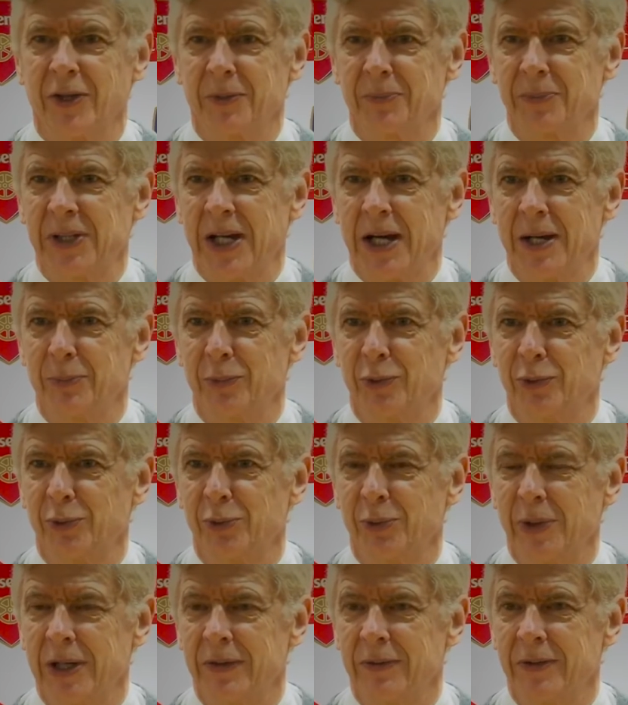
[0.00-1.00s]
sometimes
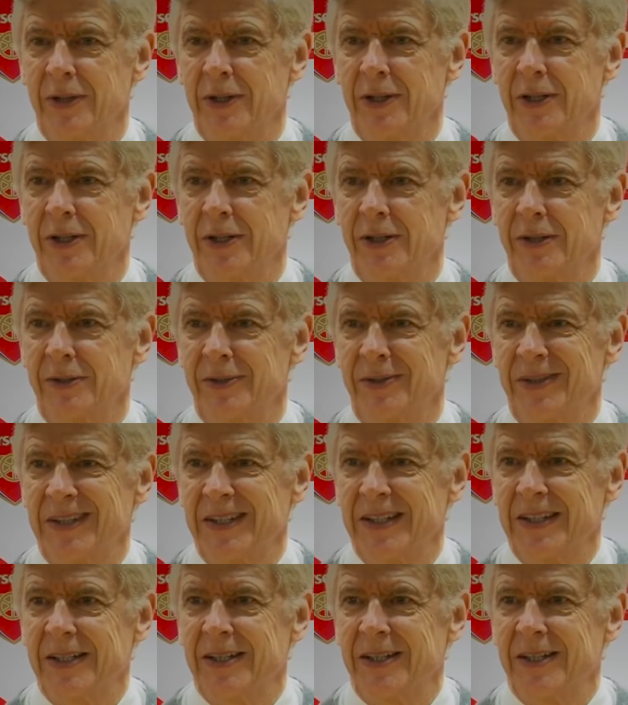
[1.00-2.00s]
to have
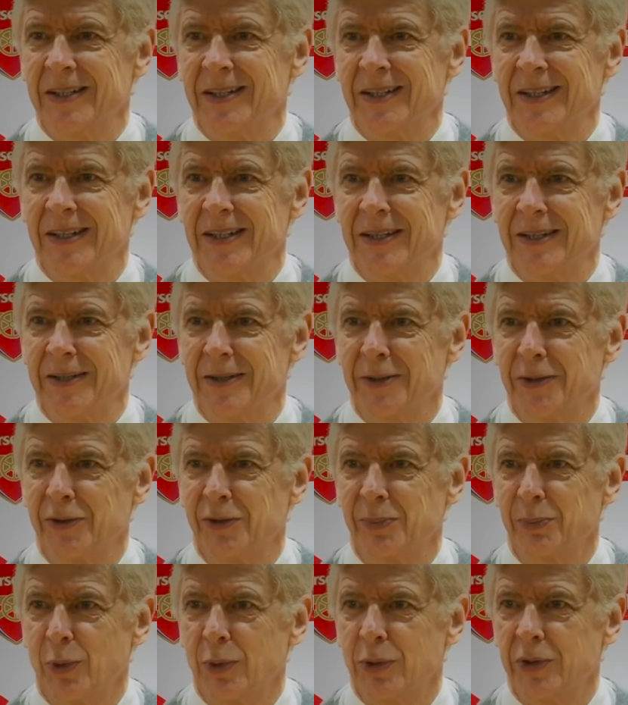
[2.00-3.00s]
a
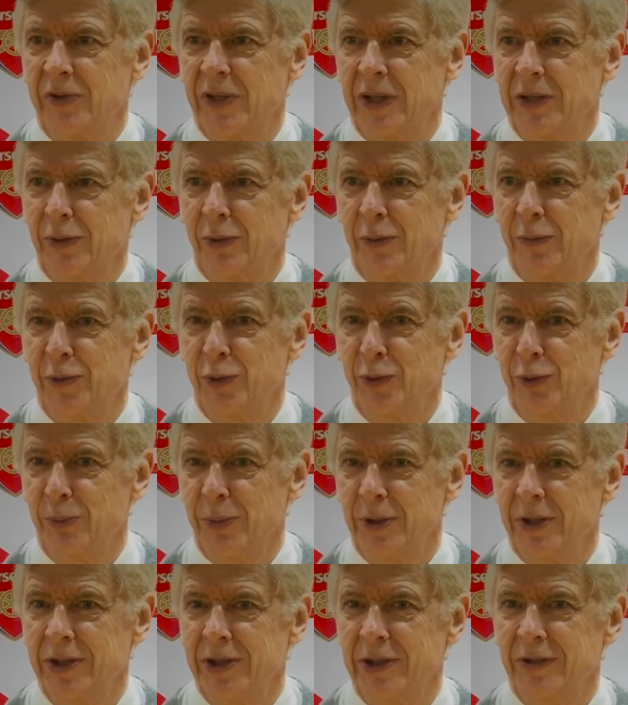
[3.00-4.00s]
small sense of
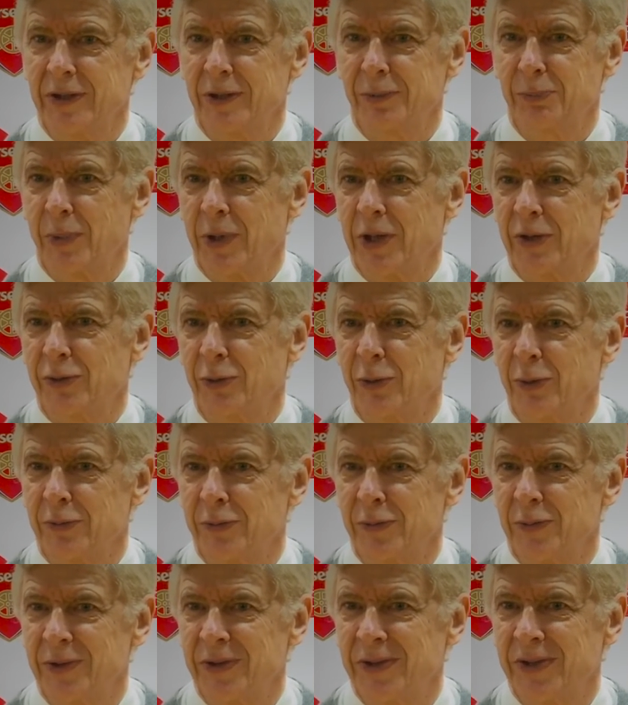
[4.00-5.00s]
humor in the press
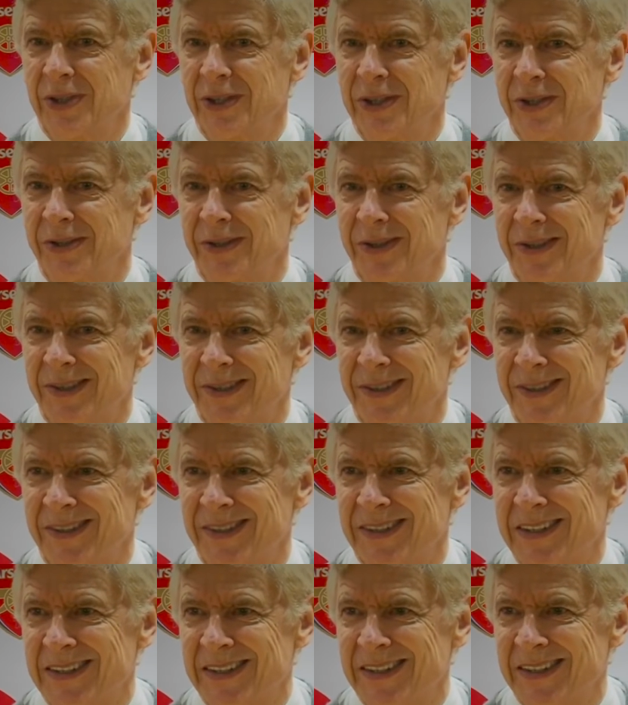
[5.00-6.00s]
conferences,
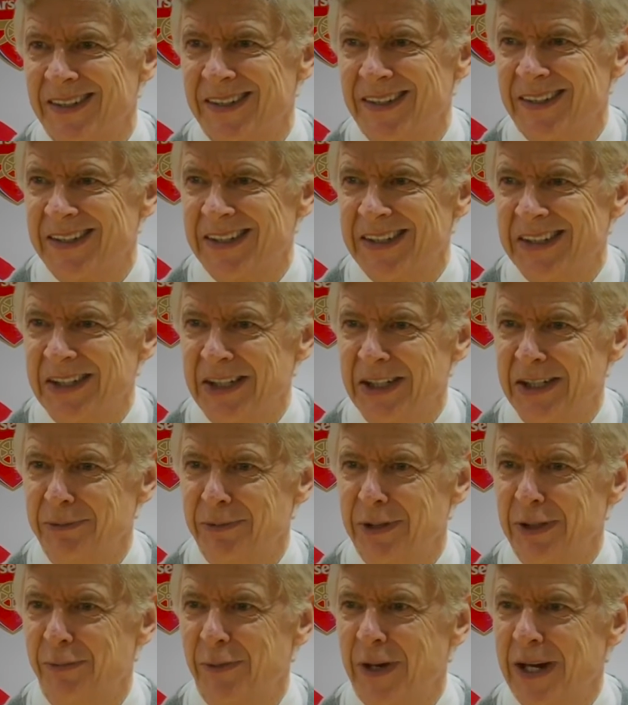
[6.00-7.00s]

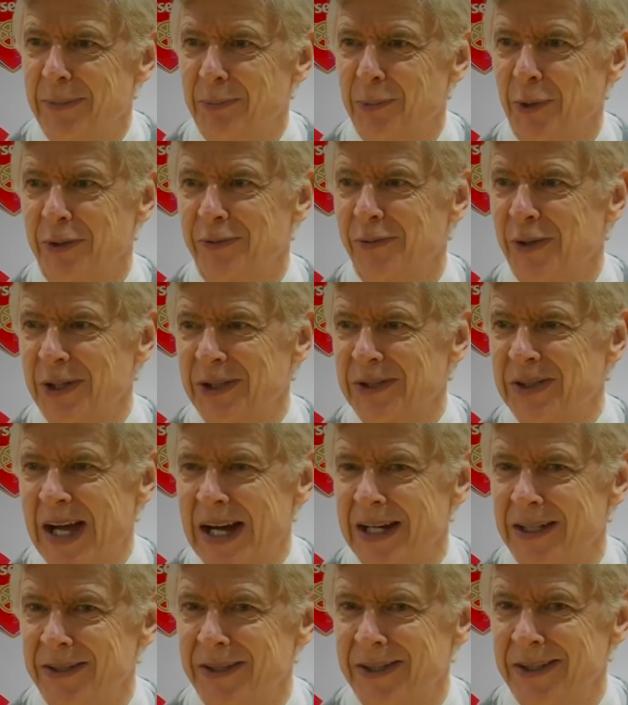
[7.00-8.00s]
even if I'm not very
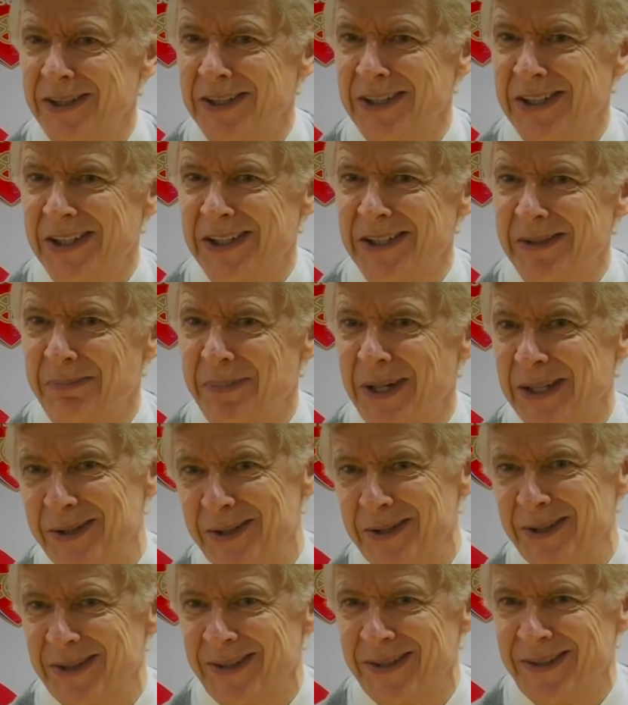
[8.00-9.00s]
talented in it,
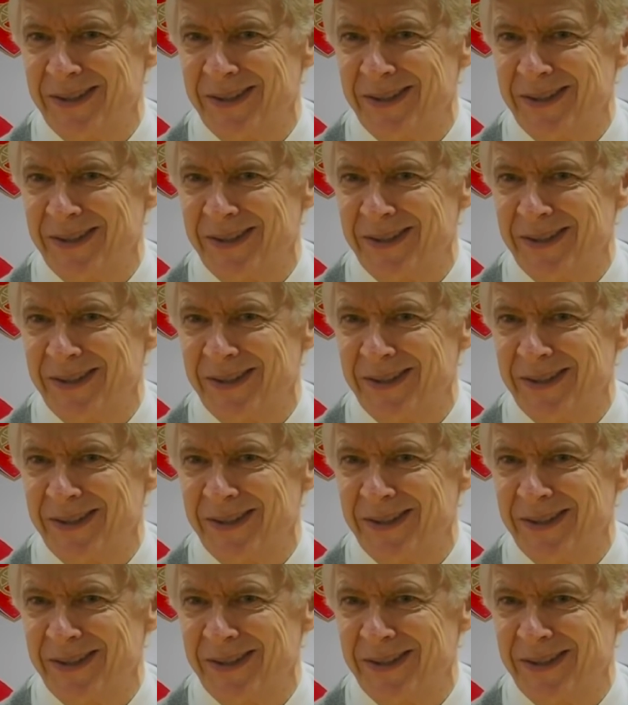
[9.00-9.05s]
but